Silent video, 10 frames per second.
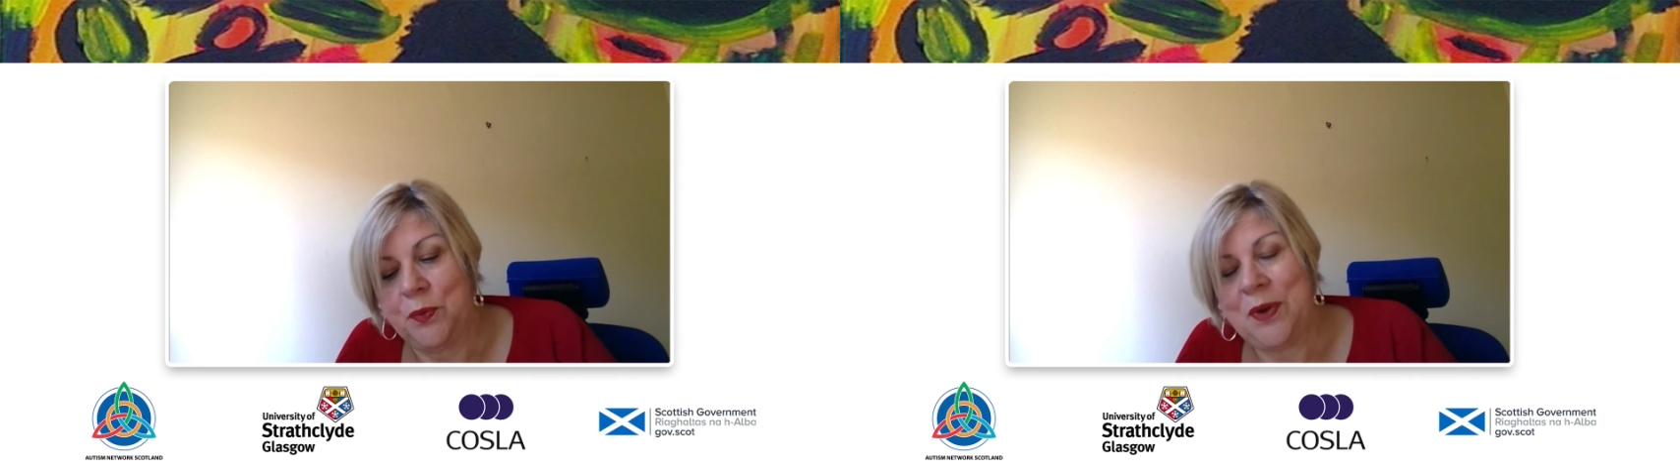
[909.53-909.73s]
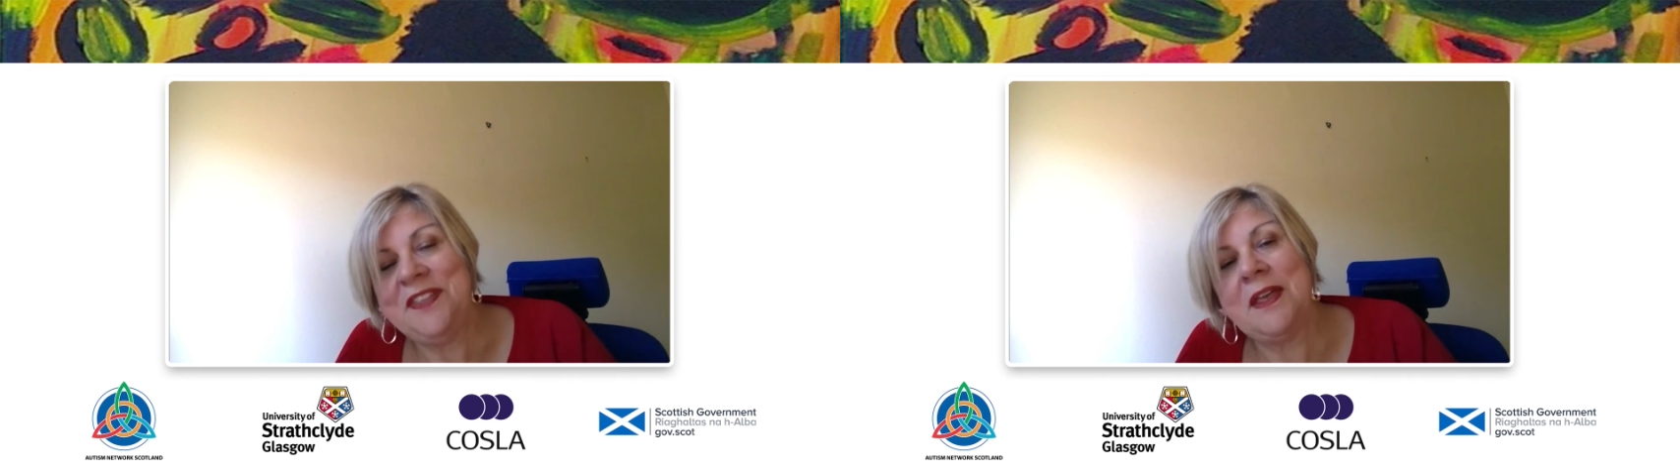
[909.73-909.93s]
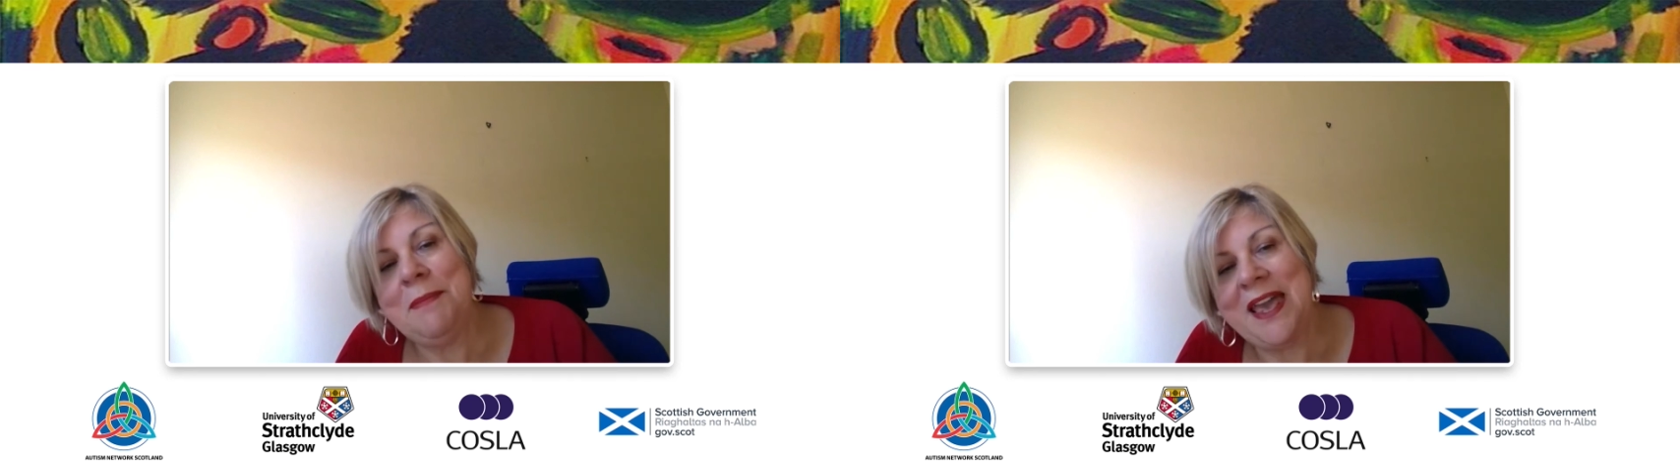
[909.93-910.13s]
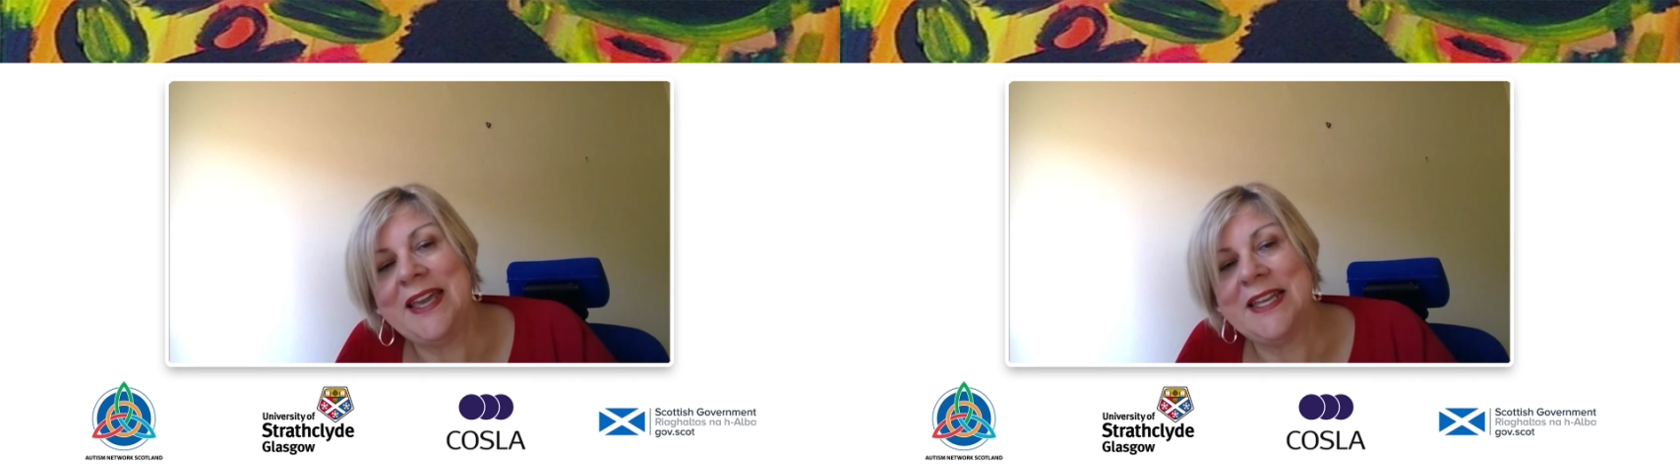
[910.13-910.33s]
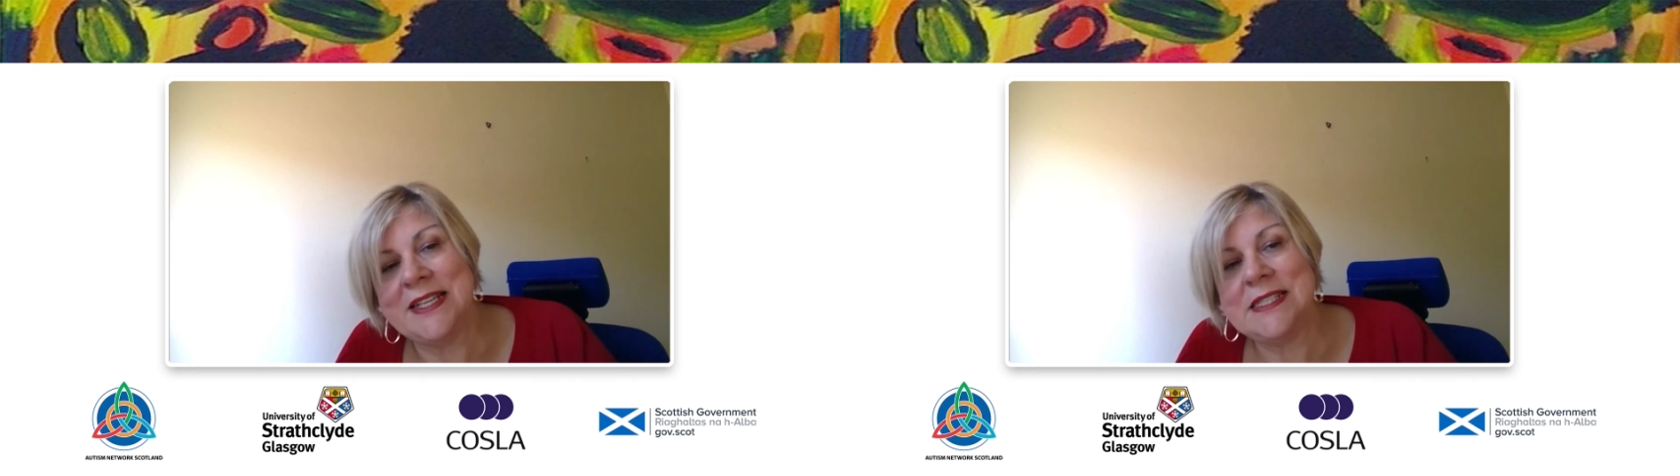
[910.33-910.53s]
with a
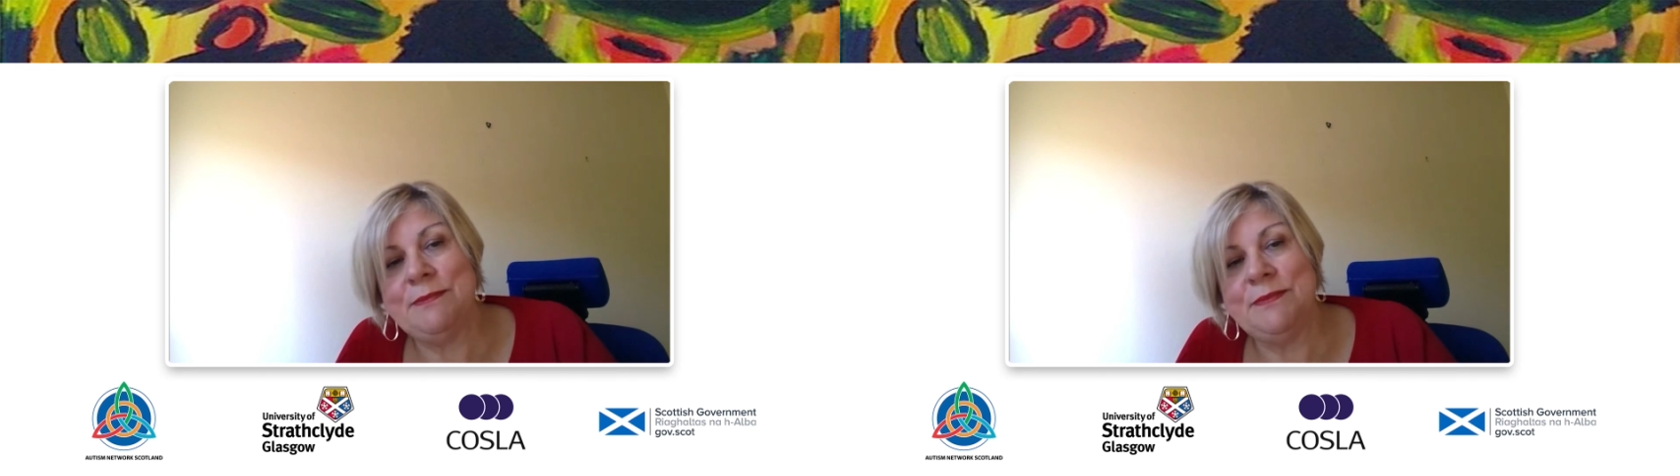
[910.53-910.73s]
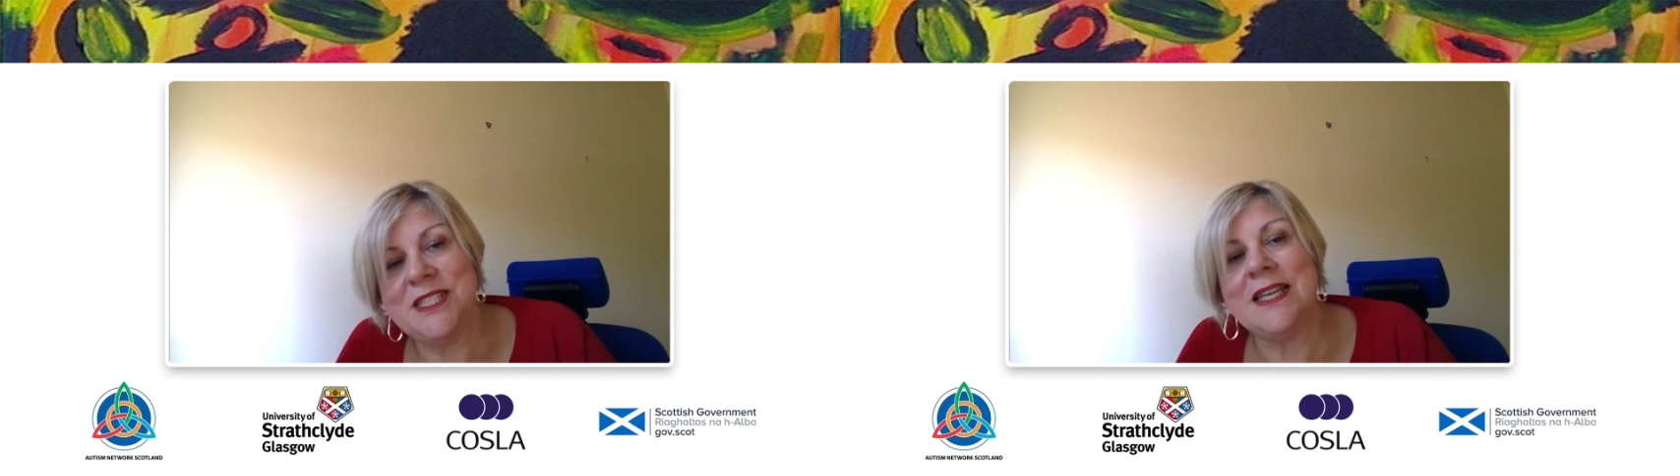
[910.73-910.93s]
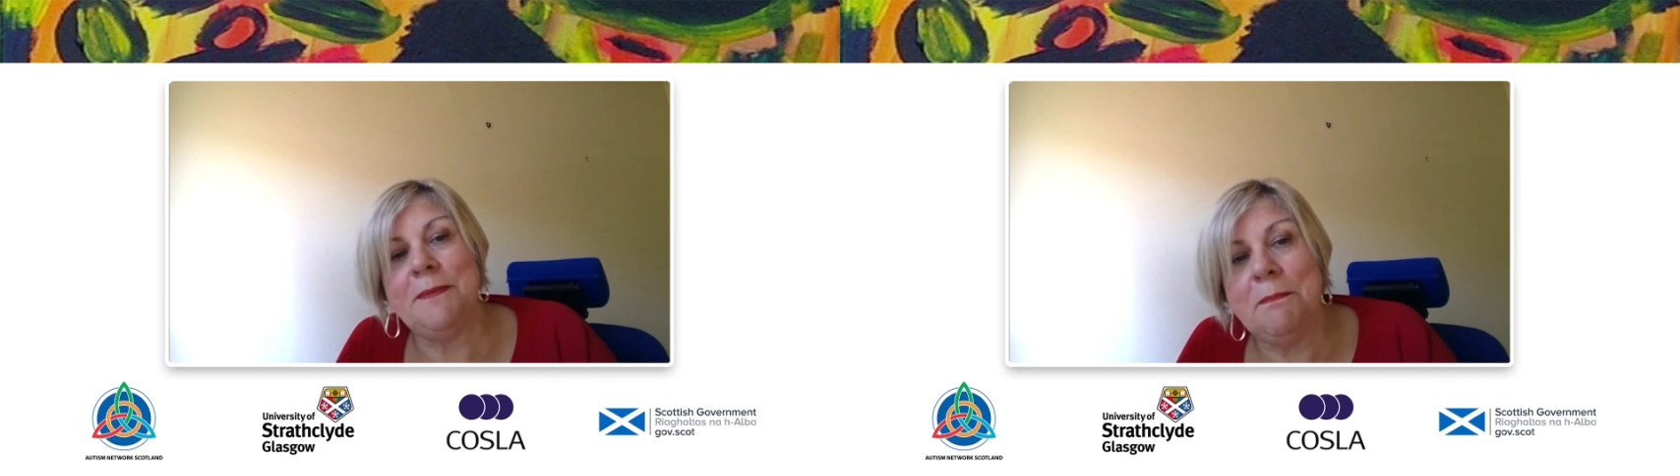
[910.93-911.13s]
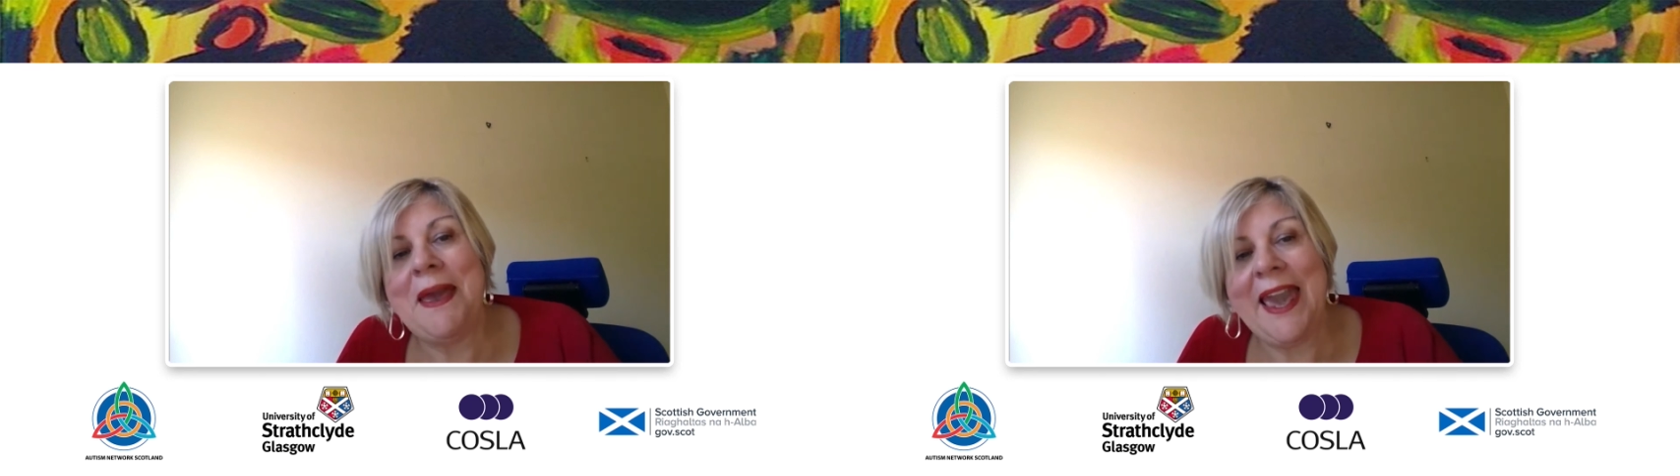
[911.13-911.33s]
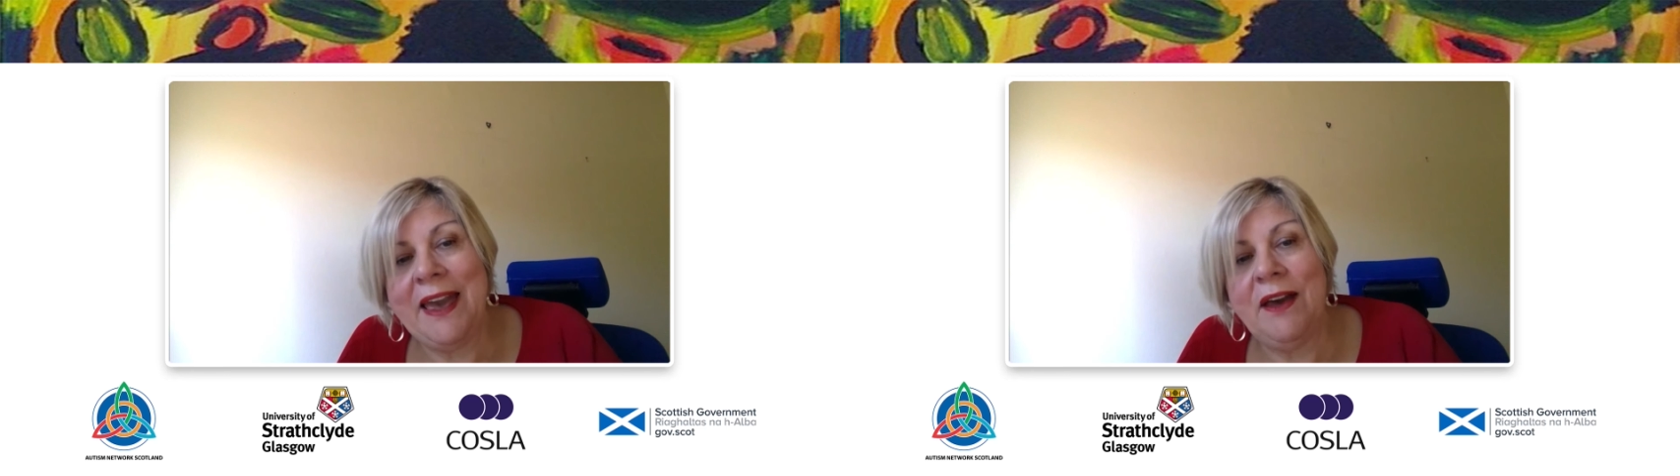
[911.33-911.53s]
mechanism to
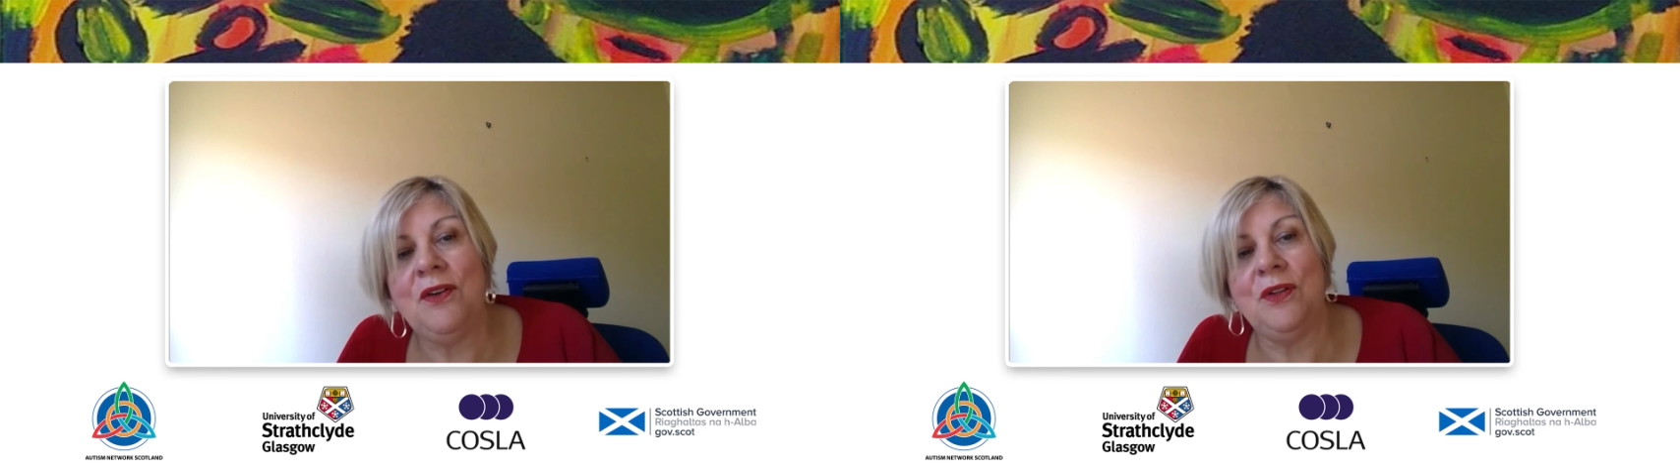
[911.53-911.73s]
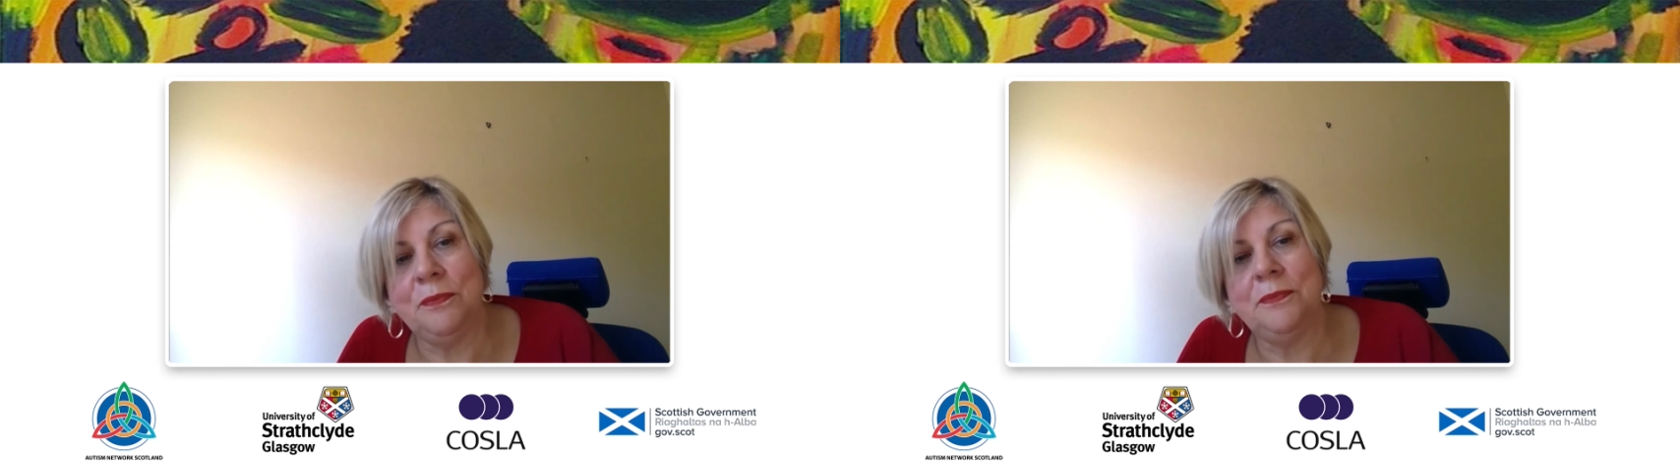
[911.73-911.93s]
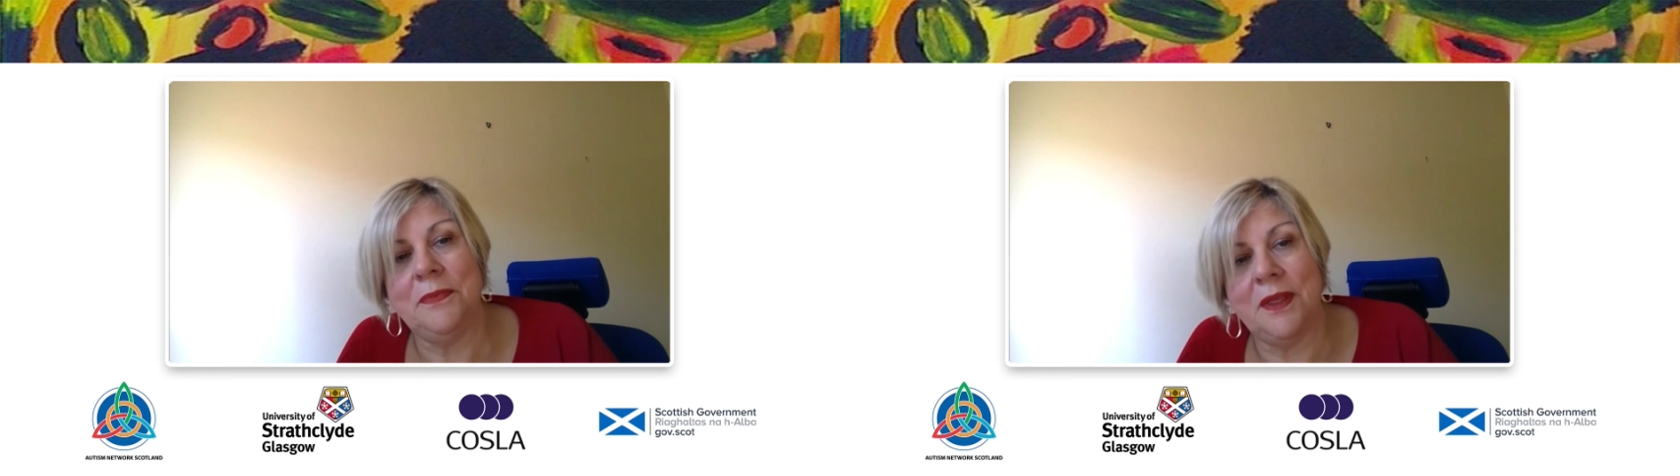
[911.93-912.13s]
compel